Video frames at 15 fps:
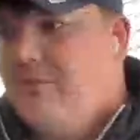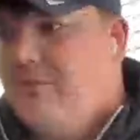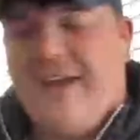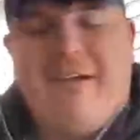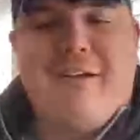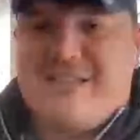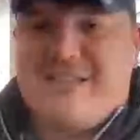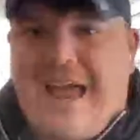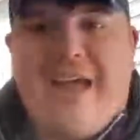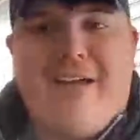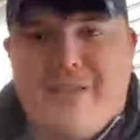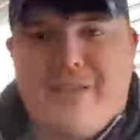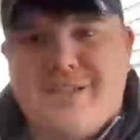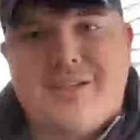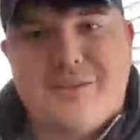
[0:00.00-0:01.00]
very
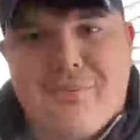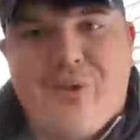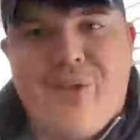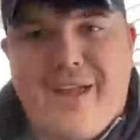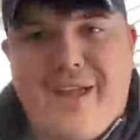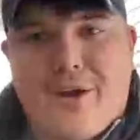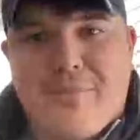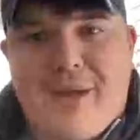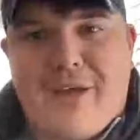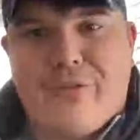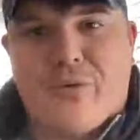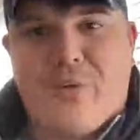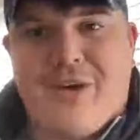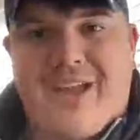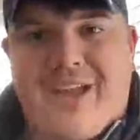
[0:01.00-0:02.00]
talented player,
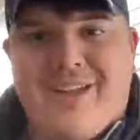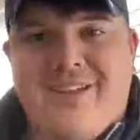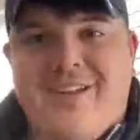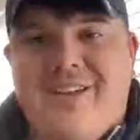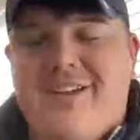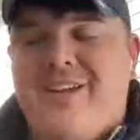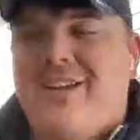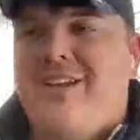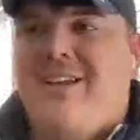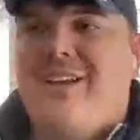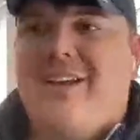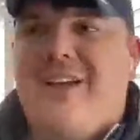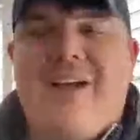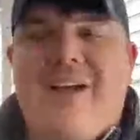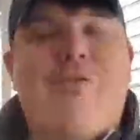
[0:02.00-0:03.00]
by the way,
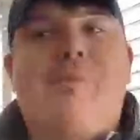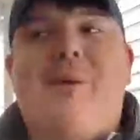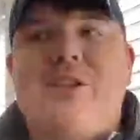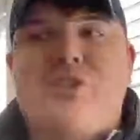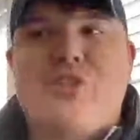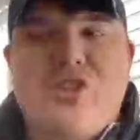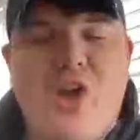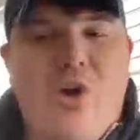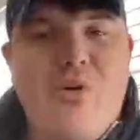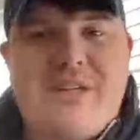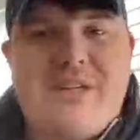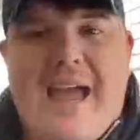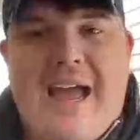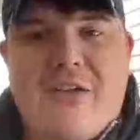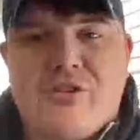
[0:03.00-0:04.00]
Everybody's
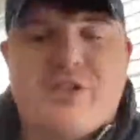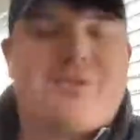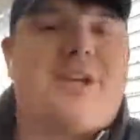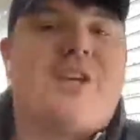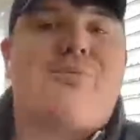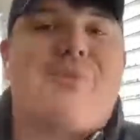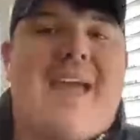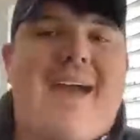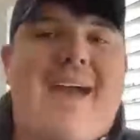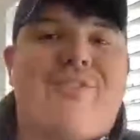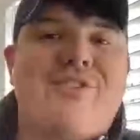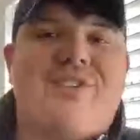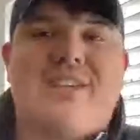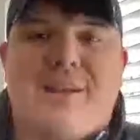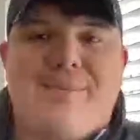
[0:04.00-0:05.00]
so down just because we
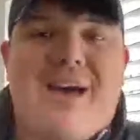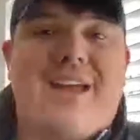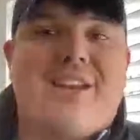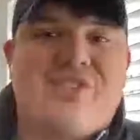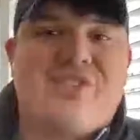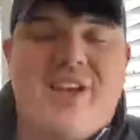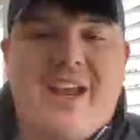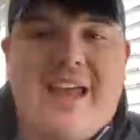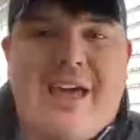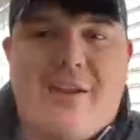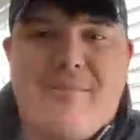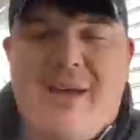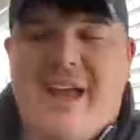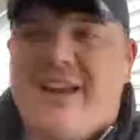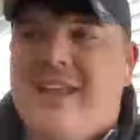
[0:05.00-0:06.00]
haven't seen him. Out of sight,
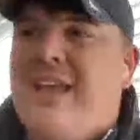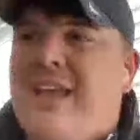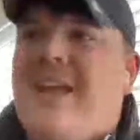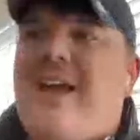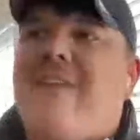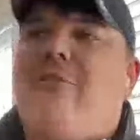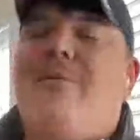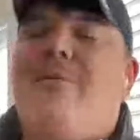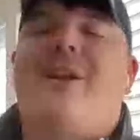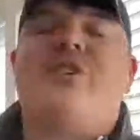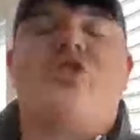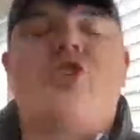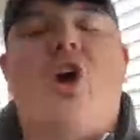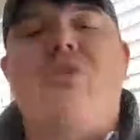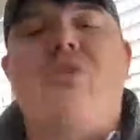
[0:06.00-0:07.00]
out of mind.
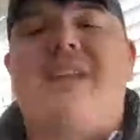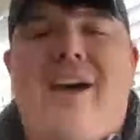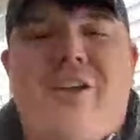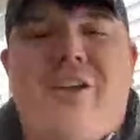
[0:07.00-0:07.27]
Everybody's so